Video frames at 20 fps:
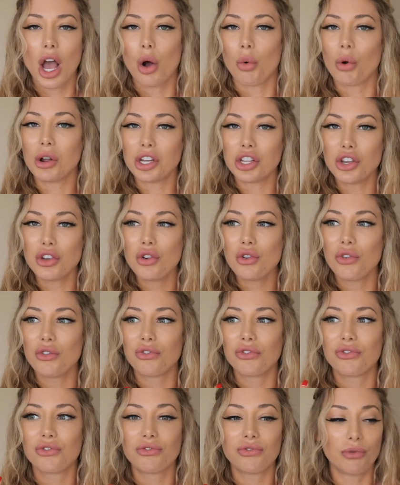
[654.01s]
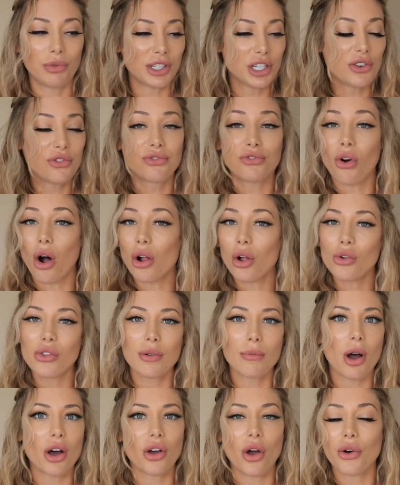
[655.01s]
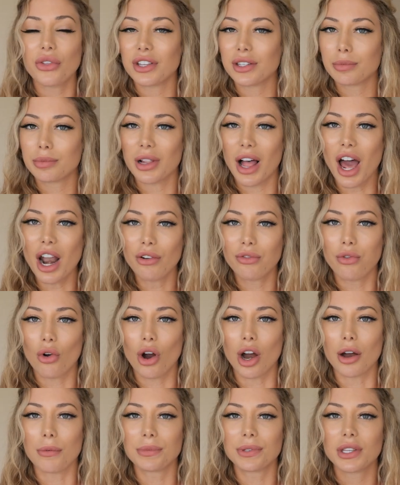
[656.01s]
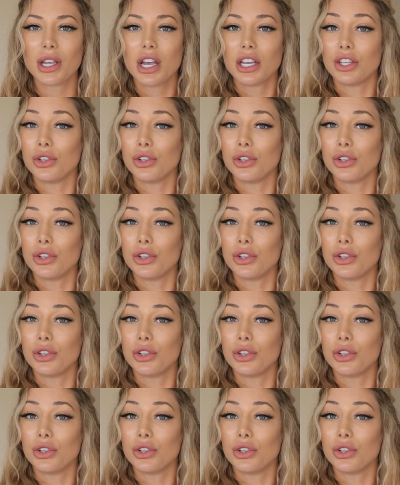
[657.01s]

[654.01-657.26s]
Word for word: When you follow them on all these platforms,